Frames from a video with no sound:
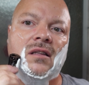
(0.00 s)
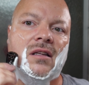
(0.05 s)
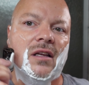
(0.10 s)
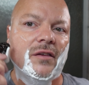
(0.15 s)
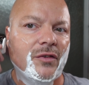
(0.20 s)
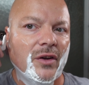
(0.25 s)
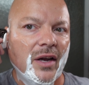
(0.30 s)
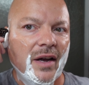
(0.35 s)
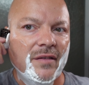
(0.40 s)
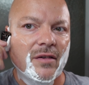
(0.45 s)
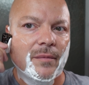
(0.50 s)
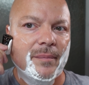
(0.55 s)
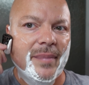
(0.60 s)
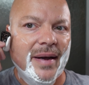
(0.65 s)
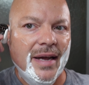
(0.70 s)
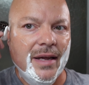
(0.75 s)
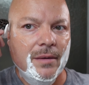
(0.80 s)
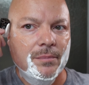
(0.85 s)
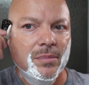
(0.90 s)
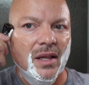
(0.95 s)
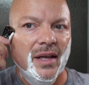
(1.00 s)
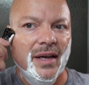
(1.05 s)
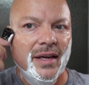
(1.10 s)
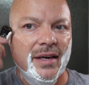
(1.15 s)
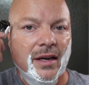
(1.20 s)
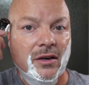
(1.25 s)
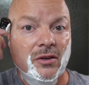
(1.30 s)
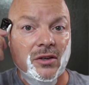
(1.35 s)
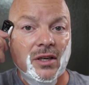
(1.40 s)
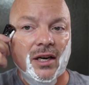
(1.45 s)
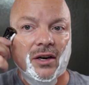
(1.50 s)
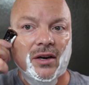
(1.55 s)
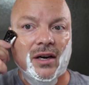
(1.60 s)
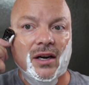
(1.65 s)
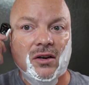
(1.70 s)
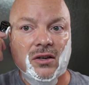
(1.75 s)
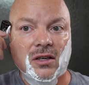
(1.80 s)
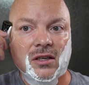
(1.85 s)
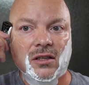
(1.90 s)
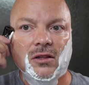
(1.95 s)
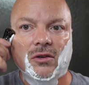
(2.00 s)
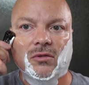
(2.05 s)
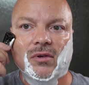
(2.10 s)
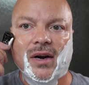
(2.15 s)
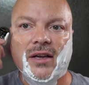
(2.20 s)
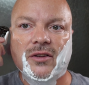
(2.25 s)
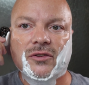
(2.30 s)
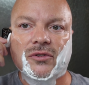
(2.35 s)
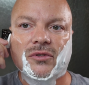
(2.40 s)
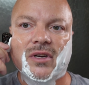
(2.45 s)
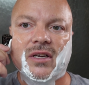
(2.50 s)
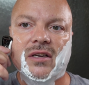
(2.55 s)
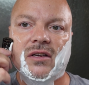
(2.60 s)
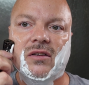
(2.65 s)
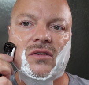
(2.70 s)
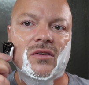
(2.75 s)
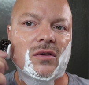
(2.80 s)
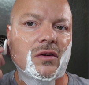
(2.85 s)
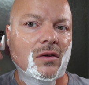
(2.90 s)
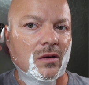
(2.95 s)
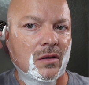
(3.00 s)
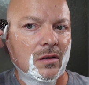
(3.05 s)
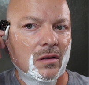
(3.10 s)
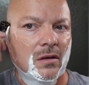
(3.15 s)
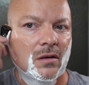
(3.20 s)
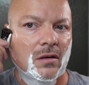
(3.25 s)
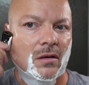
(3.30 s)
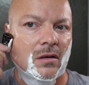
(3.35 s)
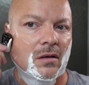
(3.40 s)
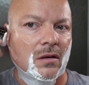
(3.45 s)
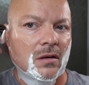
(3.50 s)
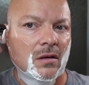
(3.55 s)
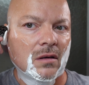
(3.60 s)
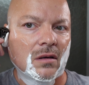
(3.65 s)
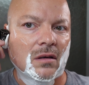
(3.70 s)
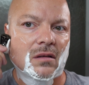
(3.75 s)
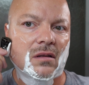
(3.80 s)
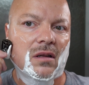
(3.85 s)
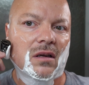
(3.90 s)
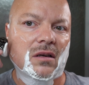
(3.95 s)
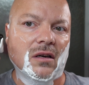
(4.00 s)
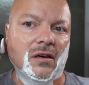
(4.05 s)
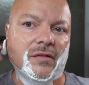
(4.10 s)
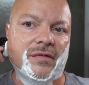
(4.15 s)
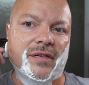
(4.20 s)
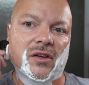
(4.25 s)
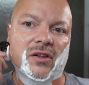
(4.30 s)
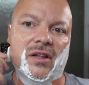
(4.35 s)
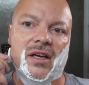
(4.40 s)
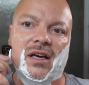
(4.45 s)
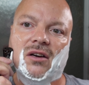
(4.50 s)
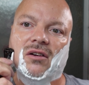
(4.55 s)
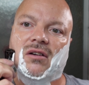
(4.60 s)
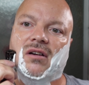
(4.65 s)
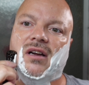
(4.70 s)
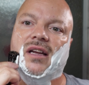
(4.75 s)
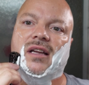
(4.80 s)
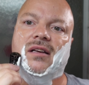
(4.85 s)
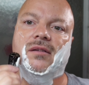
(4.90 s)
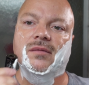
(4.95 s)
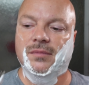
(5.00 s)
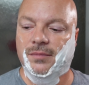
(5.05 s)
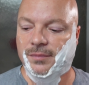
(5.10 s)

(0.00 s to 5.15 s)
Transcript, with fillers: If you have a bad blade, I don't care how good the razor is, I'm not going to feel that great.